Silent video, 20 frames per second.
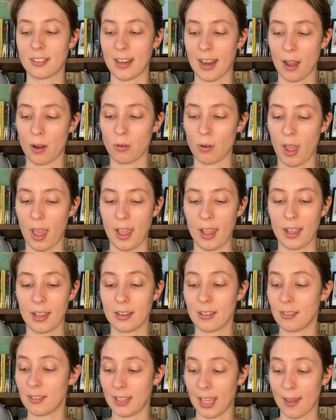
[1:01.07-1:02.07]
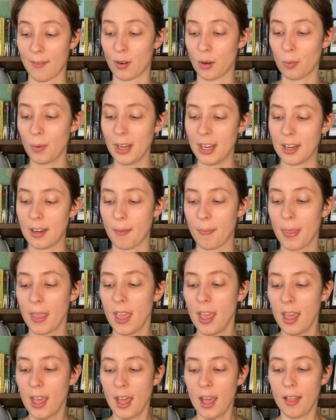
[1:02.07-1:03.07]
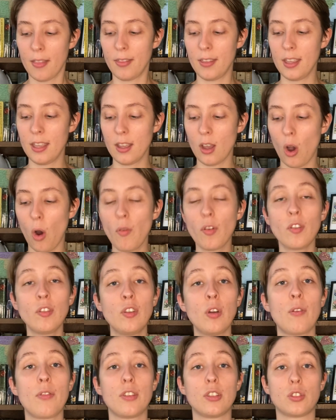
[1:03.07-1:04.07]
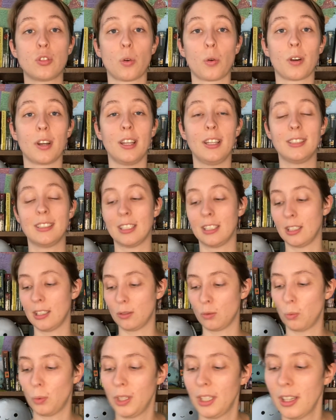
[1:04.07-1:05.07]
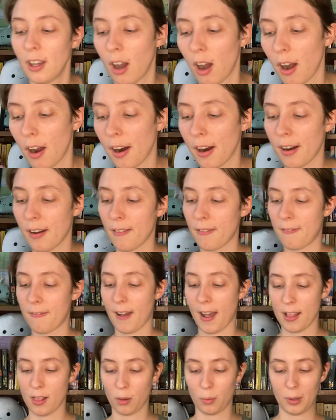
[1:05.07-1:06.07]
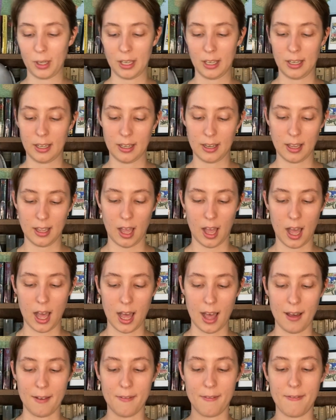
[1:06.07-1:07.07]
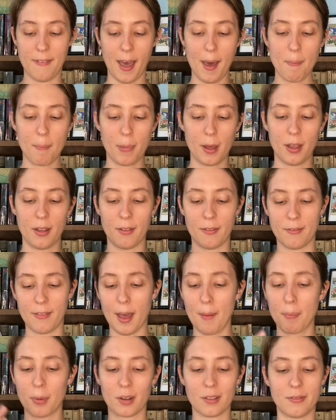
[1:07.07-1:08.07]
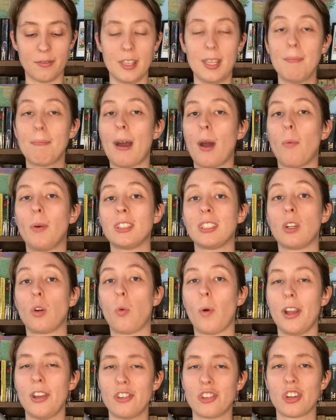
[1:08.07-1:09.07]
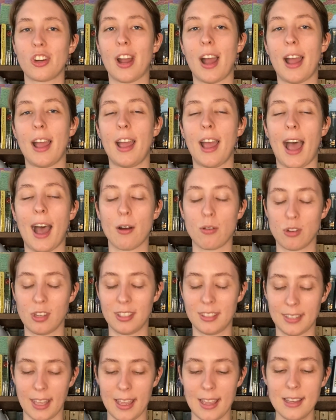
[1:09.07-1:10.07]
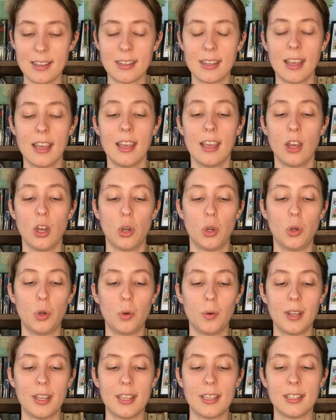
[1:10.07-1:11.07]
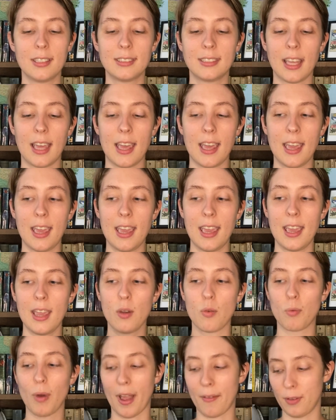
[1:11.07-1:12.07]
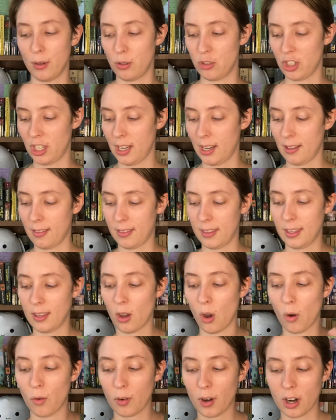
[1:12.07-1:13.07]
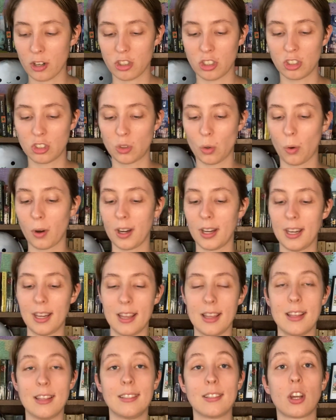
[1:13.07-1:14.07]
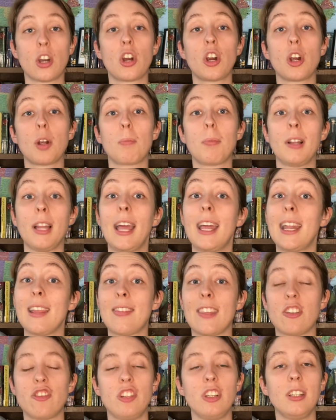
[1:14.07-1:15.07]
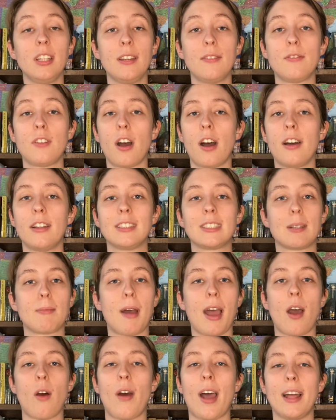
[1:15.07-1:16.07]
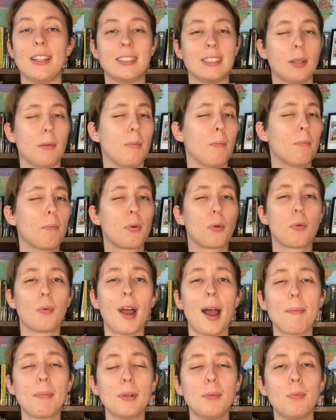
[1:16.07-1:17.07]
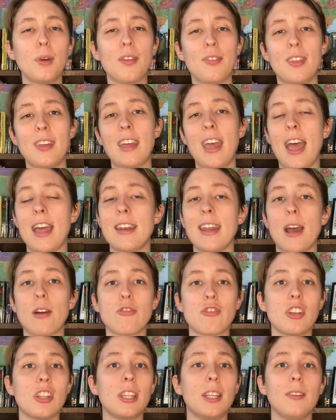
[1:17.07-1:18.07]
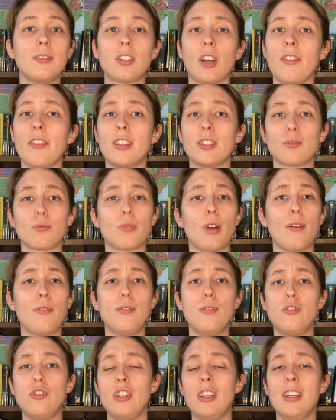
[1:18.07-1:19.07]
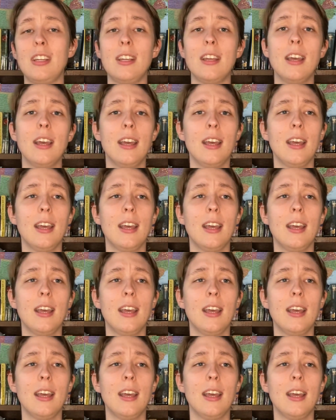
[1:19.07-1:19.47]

it out and gave it a read. The overview of the stories is we are following uh, Vep, Vep or Veep, I wasn't quite sure how to say it, who is a refugee. The overarching story is her planet that she lived on somehow had some problem with it and now she lives on this refugee